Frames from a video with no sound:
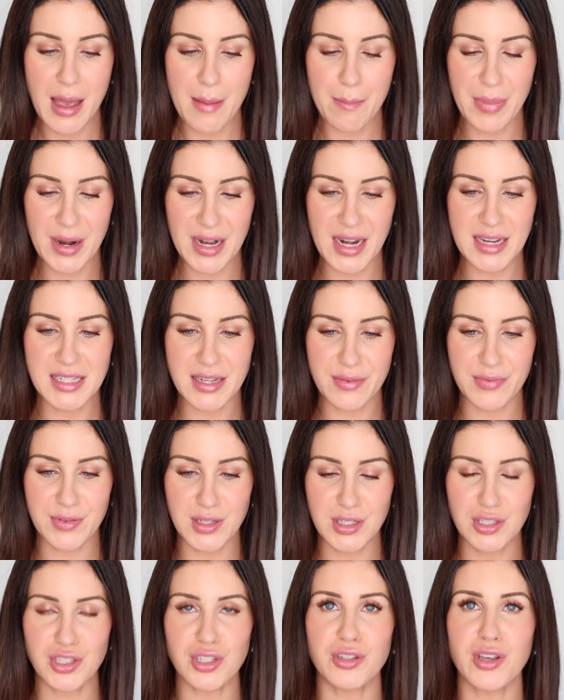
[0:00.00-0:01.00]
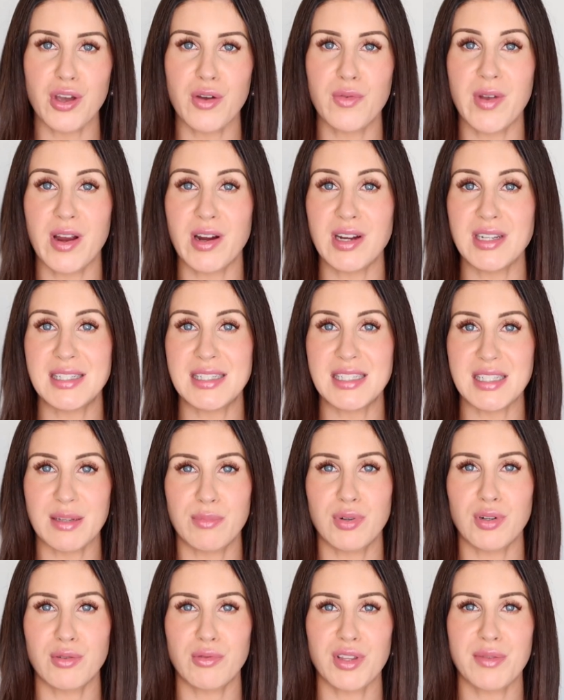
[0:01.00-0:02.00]
But I definitely do go very
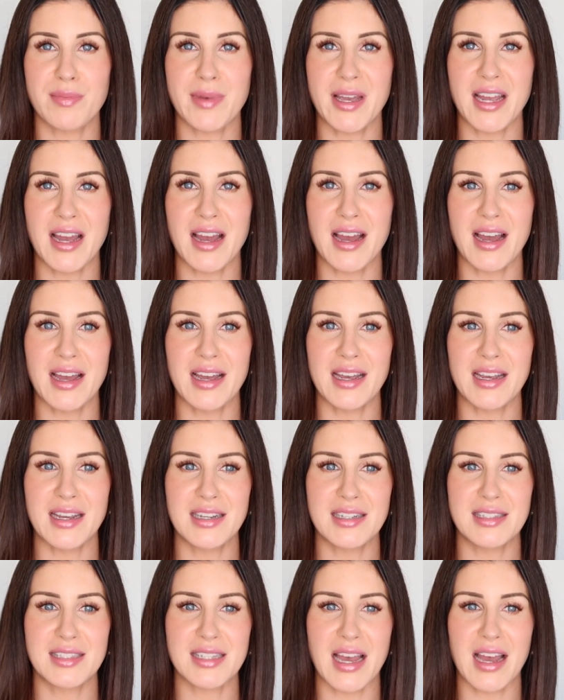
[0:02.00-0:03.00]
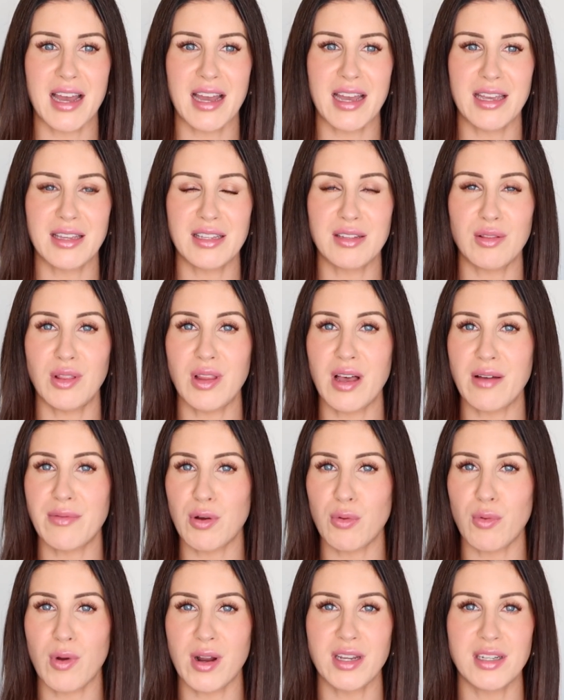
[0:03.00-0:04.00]
simple with my eyes. I love
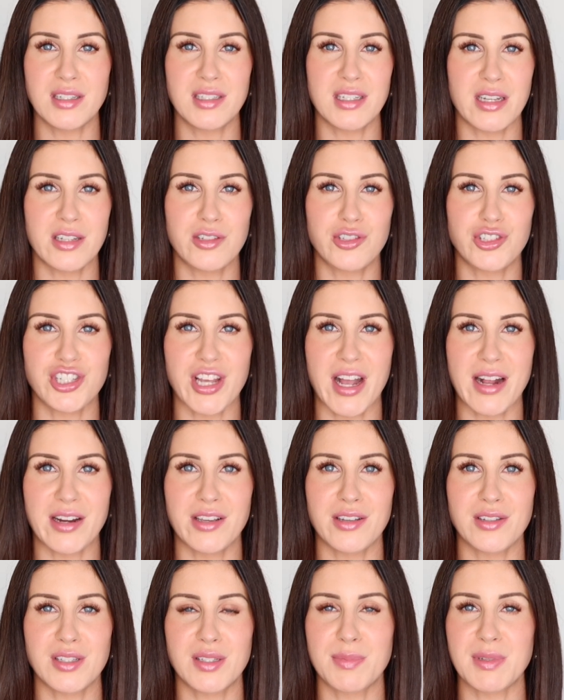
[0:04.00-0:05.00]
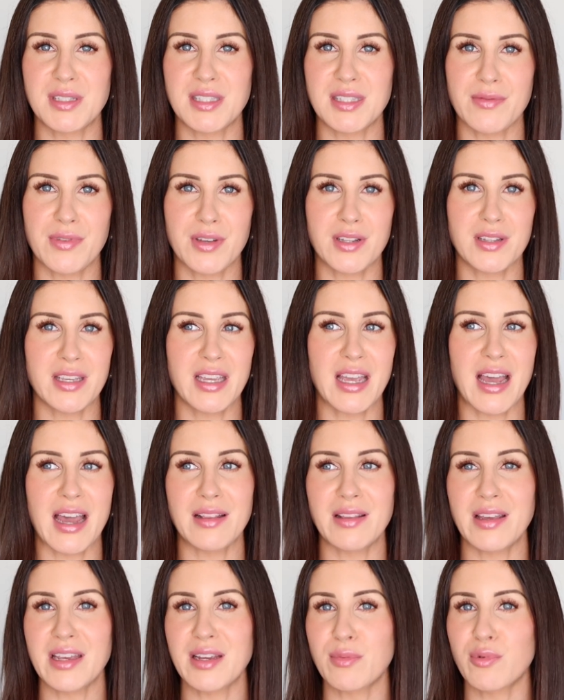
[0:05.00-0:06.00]
a one and done shadow specifically. I
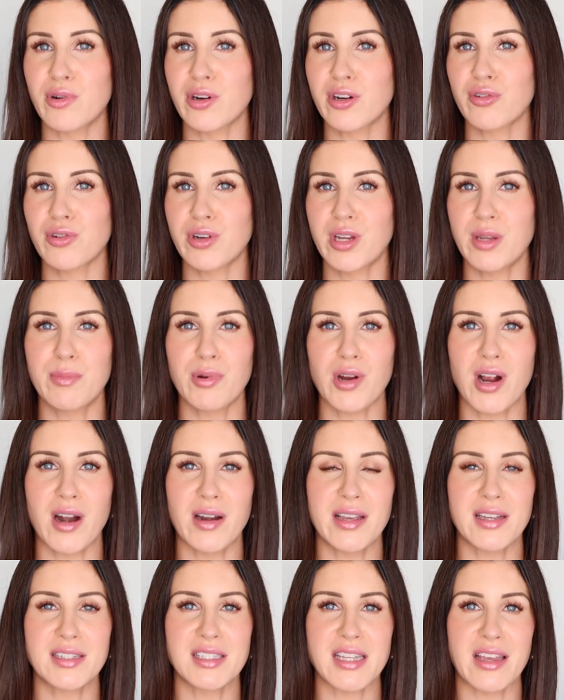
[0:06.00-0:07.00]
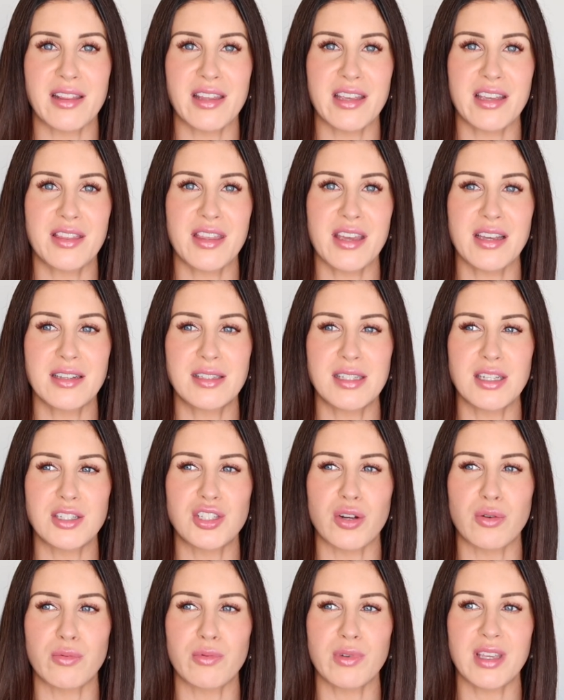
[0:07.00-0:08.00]
like more cream products. I like things that
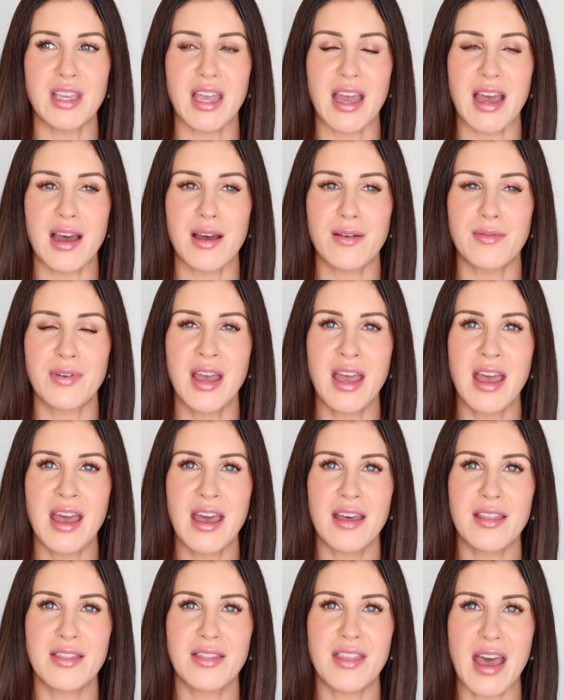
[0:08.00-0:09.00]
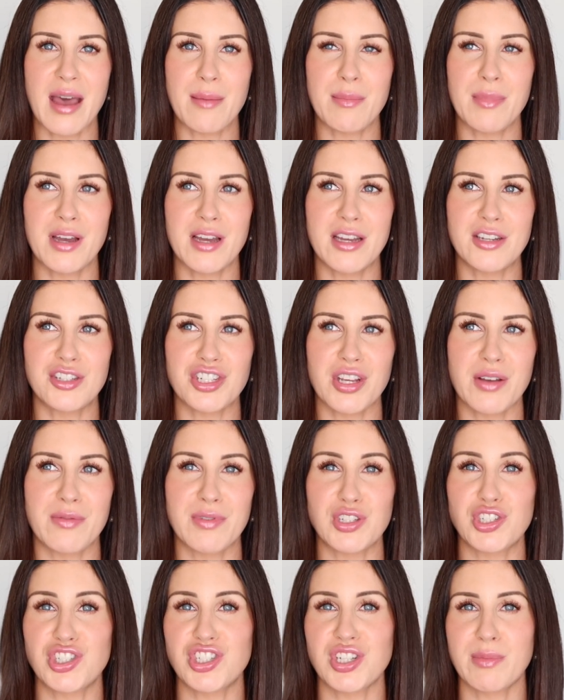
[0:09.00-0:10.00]
don't really have that much of a
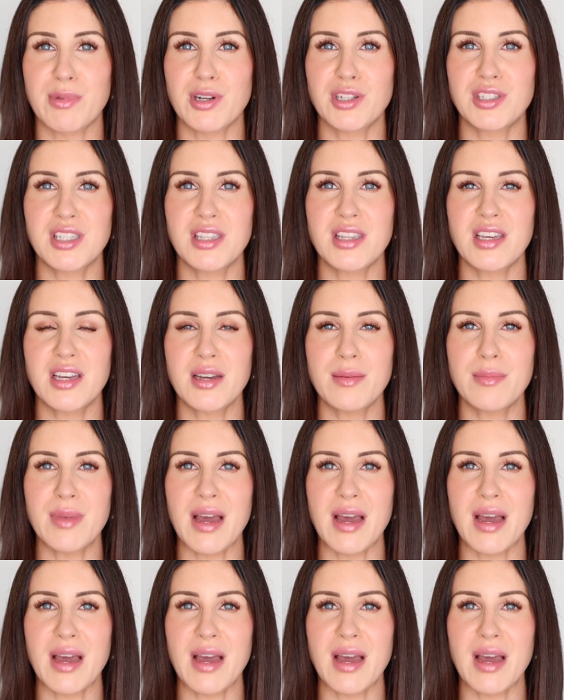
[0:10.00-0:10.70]
shimmer to them.